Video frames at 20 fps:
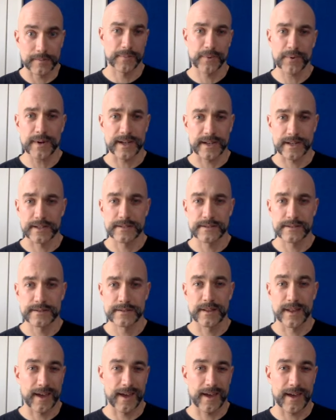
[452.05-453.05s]
Point is,
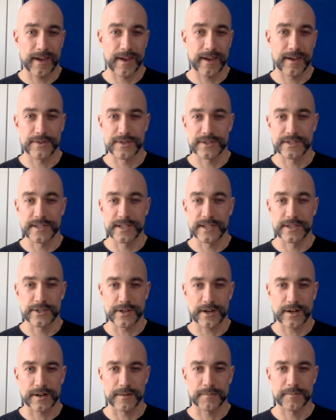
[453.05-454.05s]
the A or the C
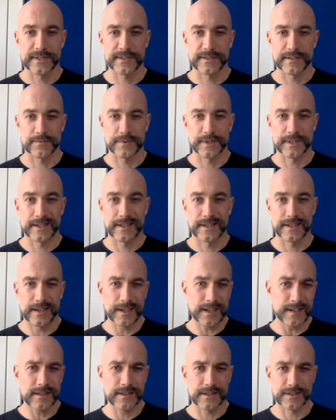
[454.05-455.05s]
sharp isn't really
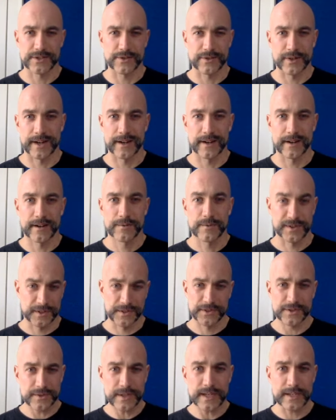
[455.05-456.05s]
in the string. What the
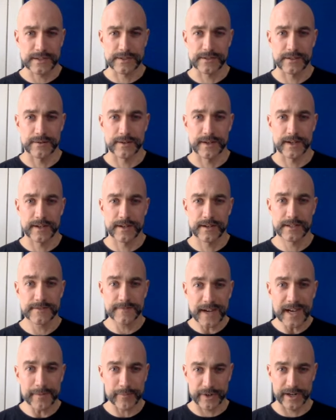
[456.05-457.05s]
string is doing is
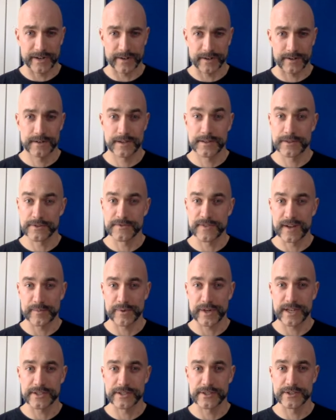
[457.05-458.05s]
vibrating, and those
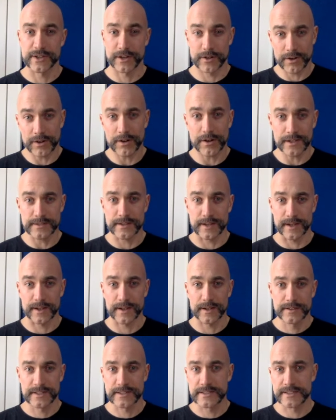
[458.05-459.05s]
vibrations are causing
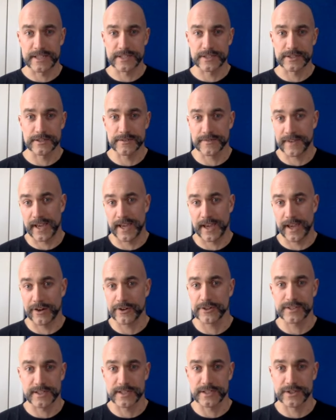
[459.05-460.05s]
sensations of A or
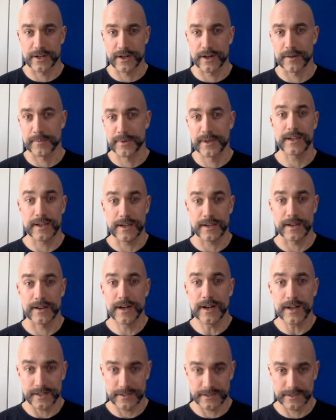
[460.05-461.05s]
C sharp in
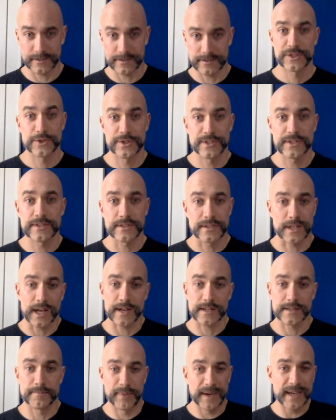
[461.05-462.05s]
us. So this is
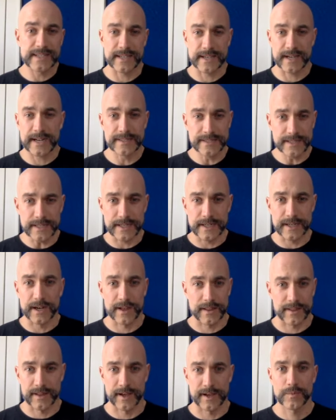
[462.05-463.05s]
Locke's basic idea, I
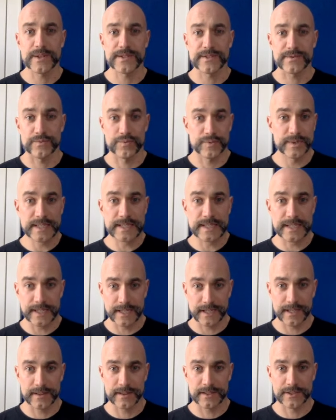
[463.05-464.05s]
think. What's really
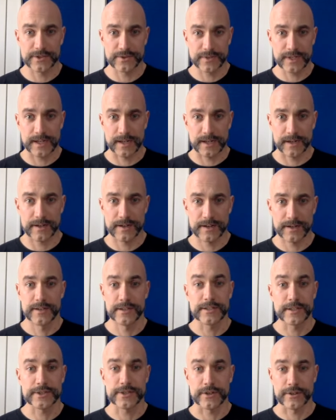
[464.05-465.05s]
in the string
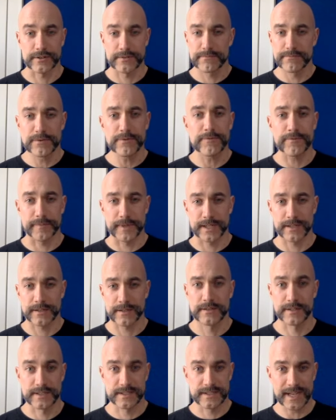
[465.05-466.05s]
is a certain movement.
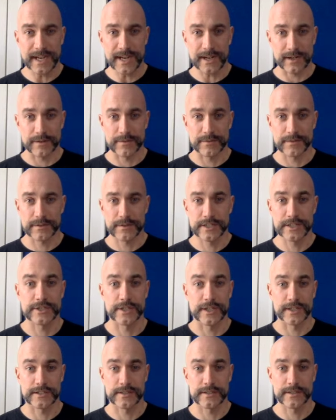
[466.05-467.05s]
The sound is
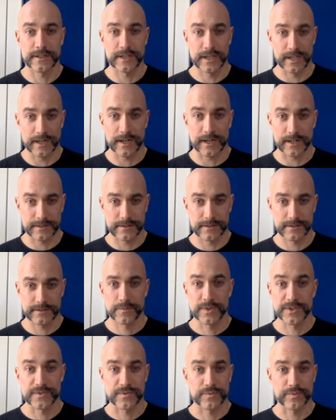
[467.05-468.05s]
just in us.
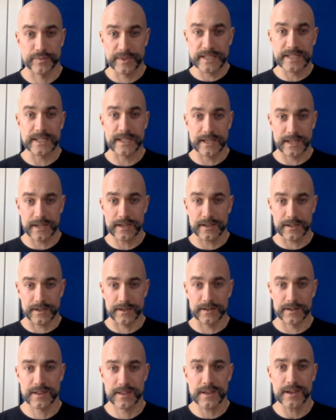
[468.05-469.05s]
What's really in
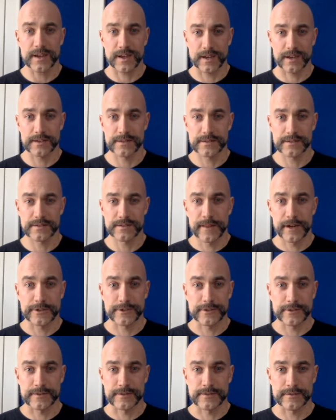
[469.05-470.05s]
things are
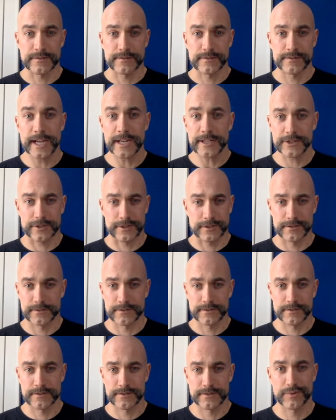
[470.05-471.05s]
certain
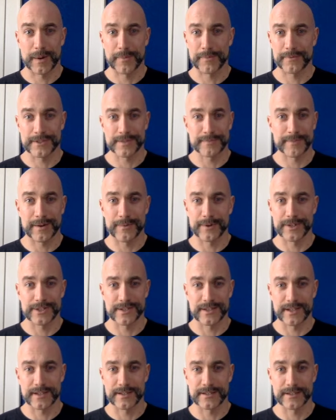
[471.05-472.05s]
textures, properties by which
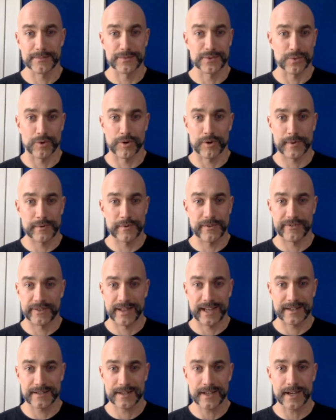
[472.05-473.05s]
things absorb and
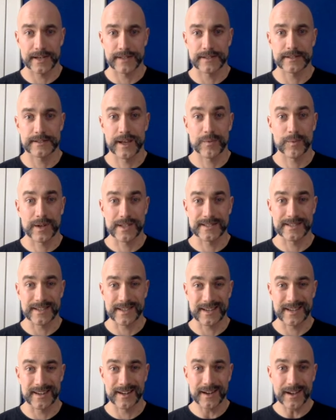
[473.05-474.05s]
reflect light. And what's
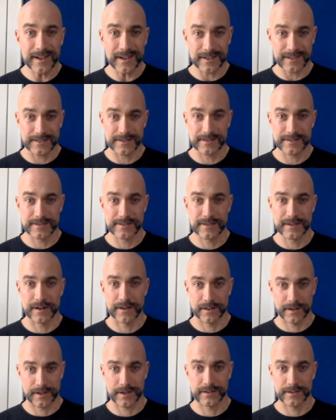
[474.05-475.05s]
in us are
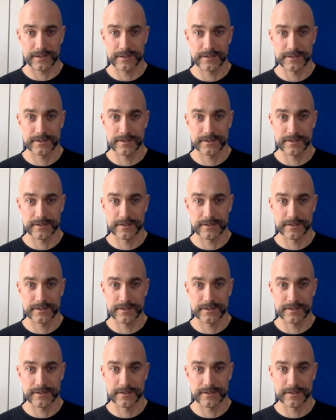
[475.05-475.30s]
the colors.